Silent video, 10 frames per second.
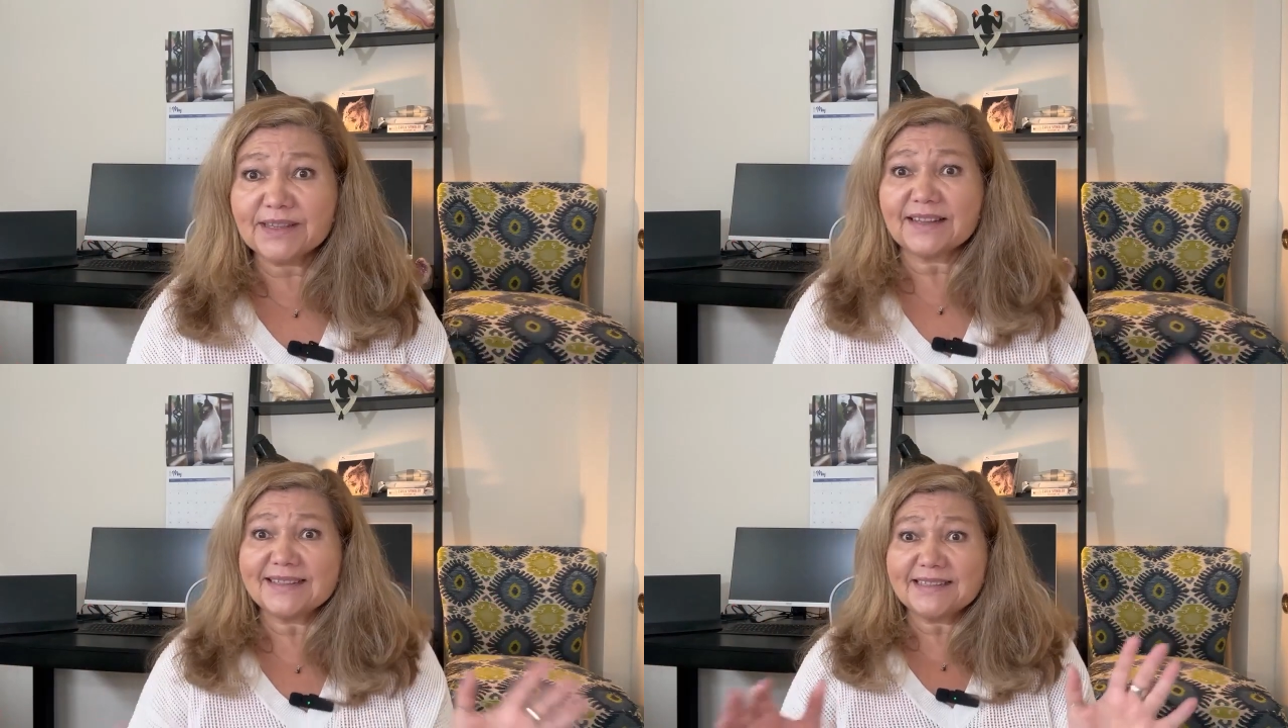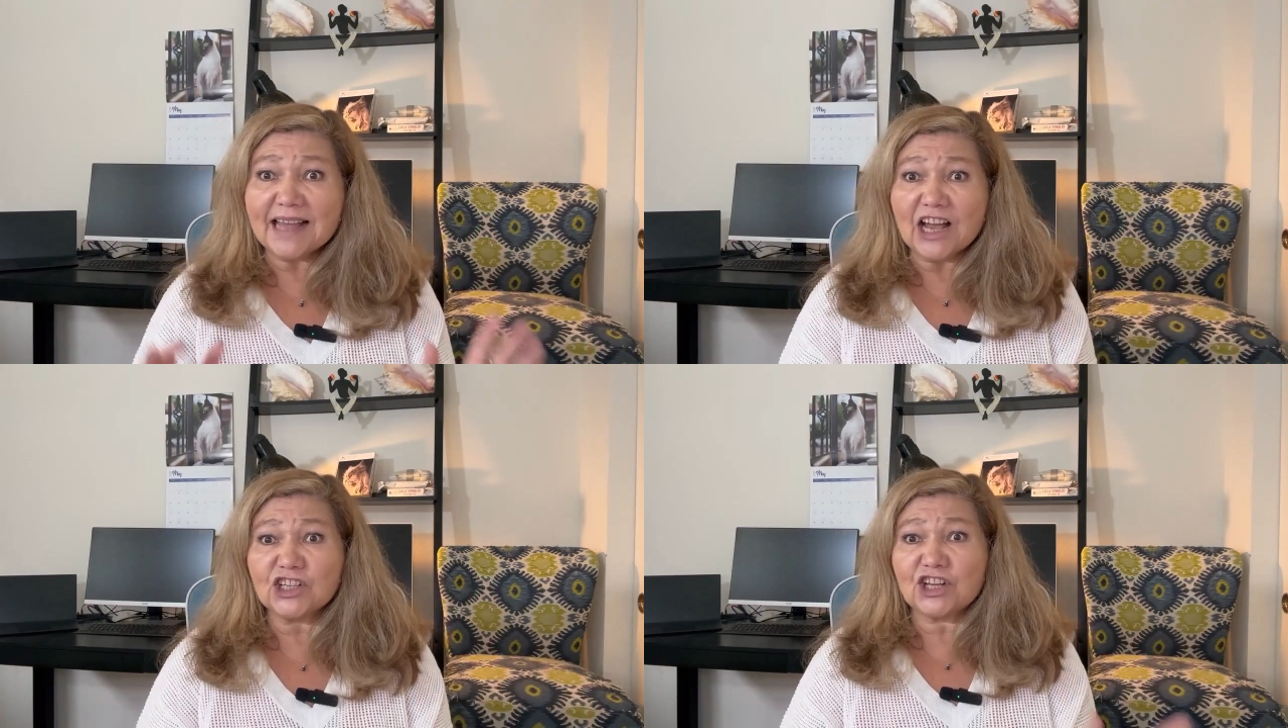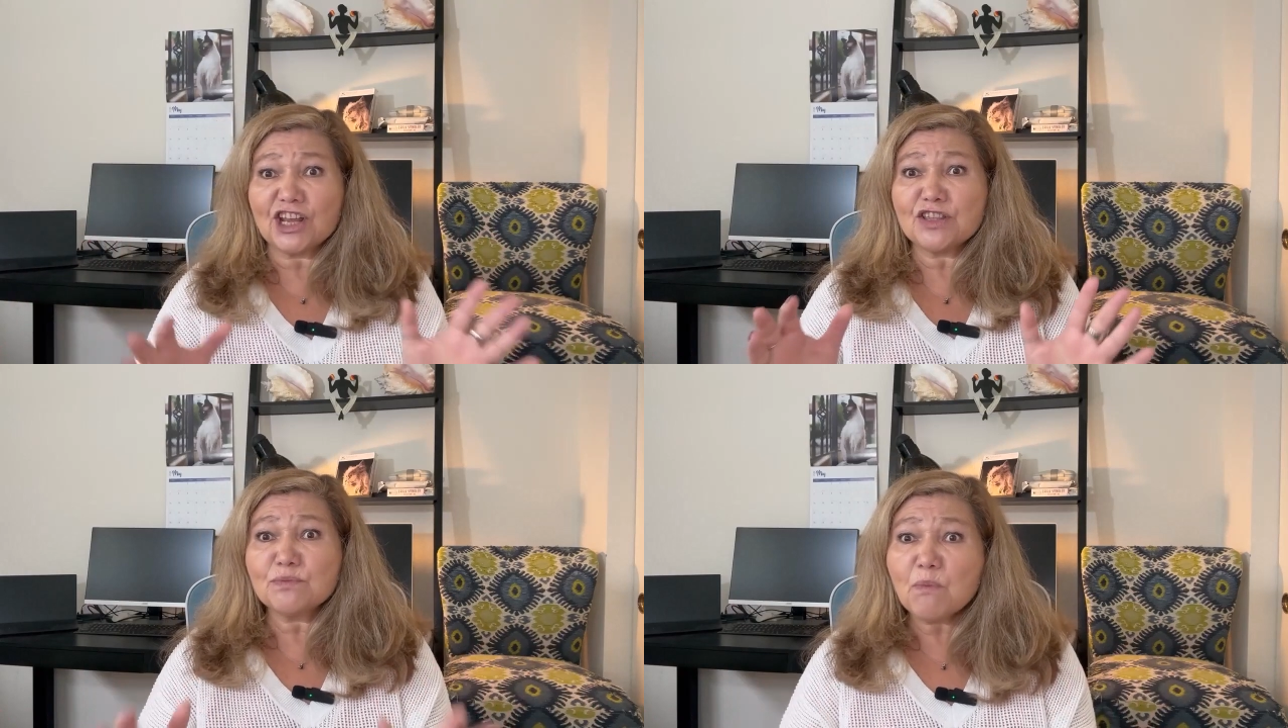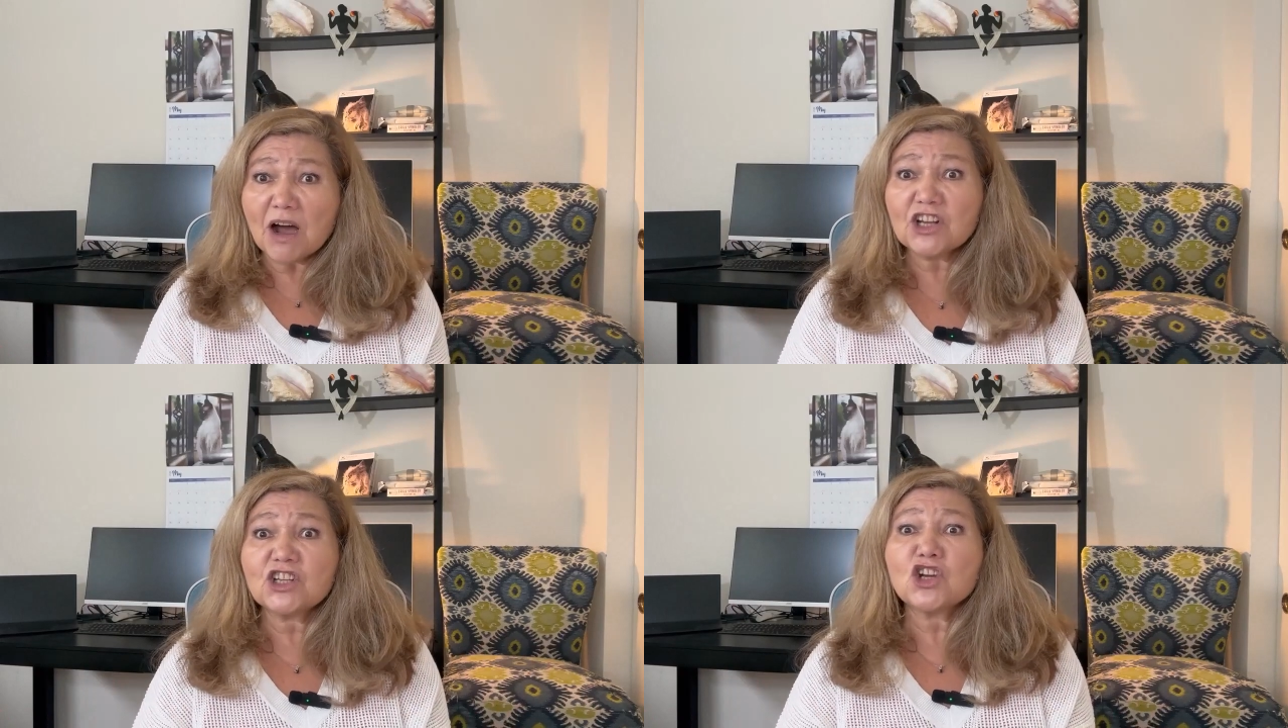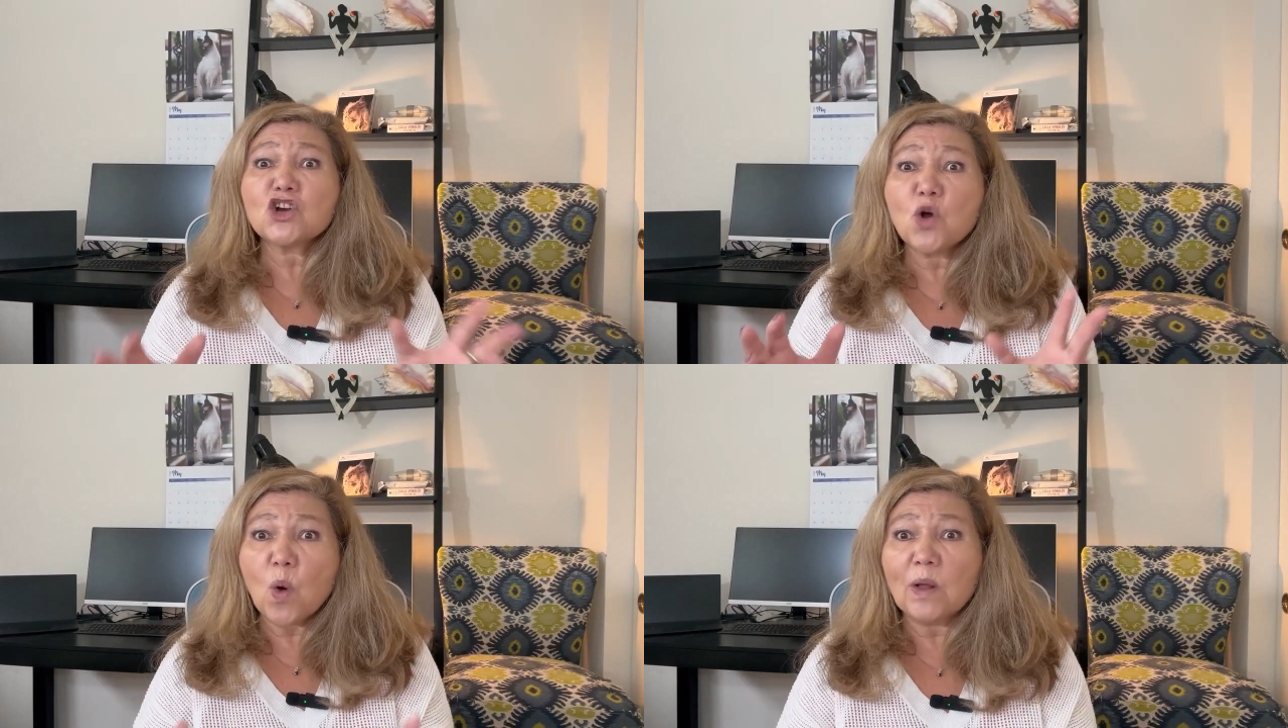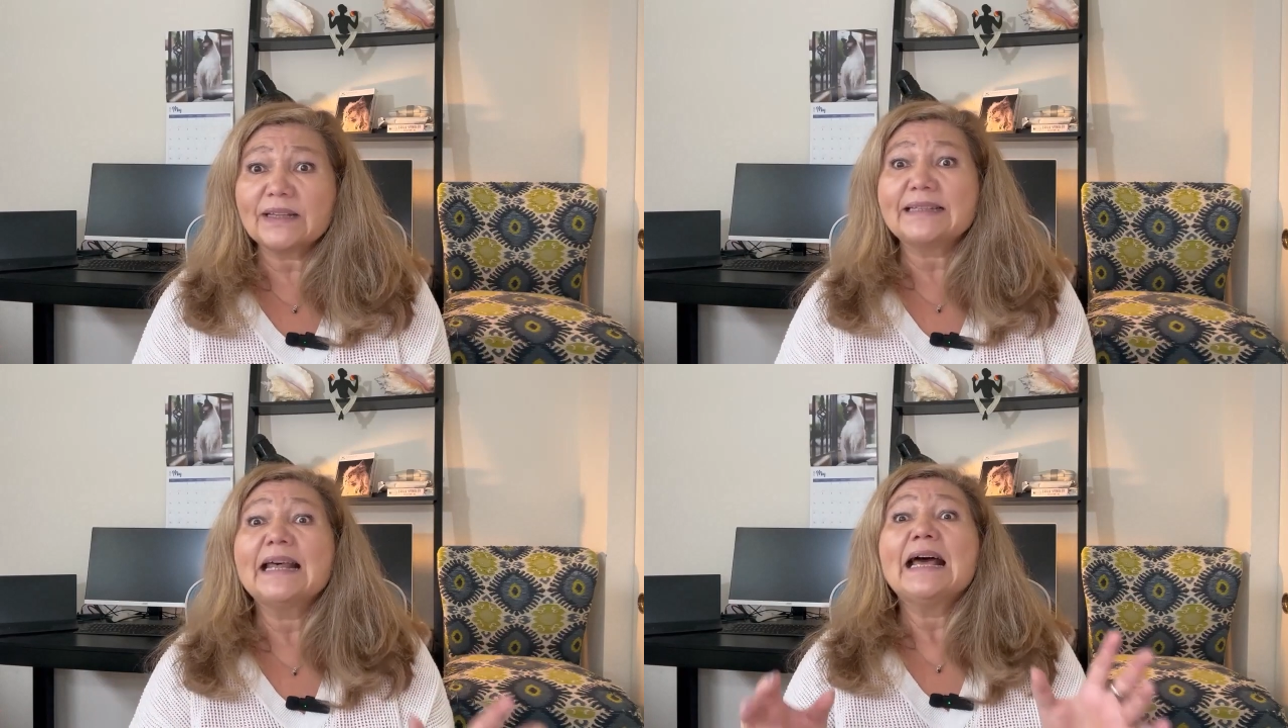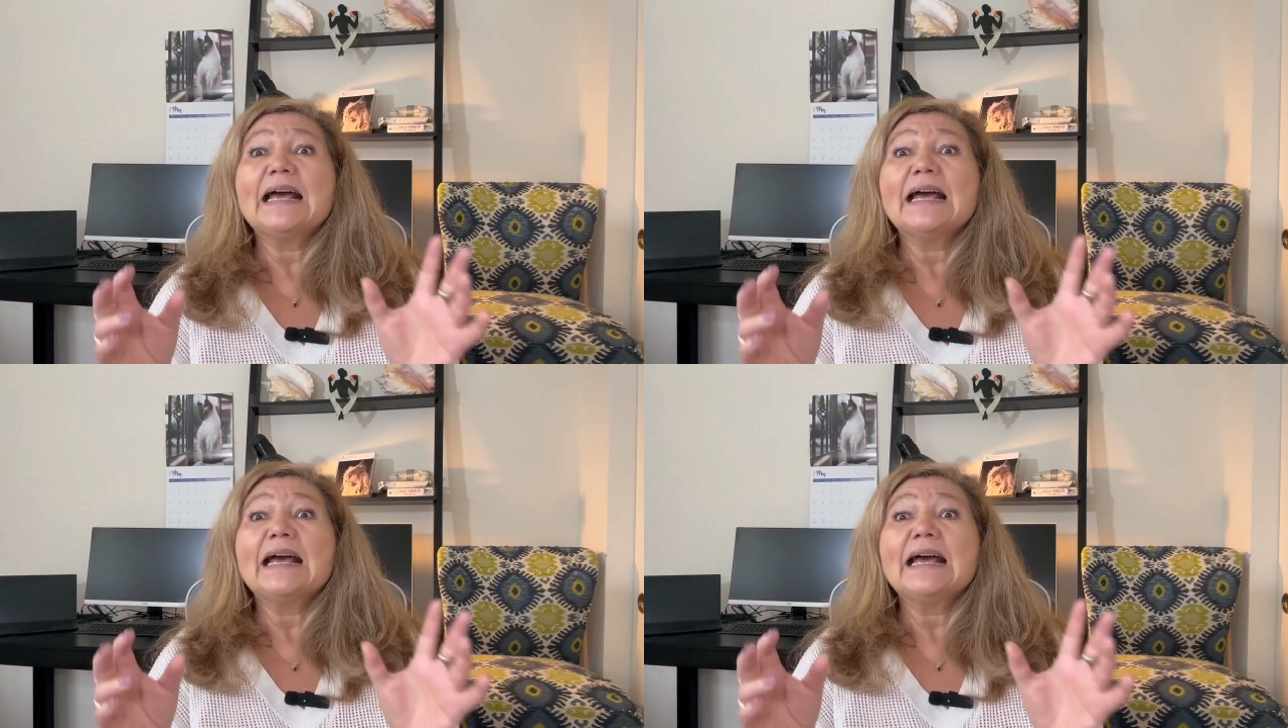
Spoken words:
that Sasha and Masha calling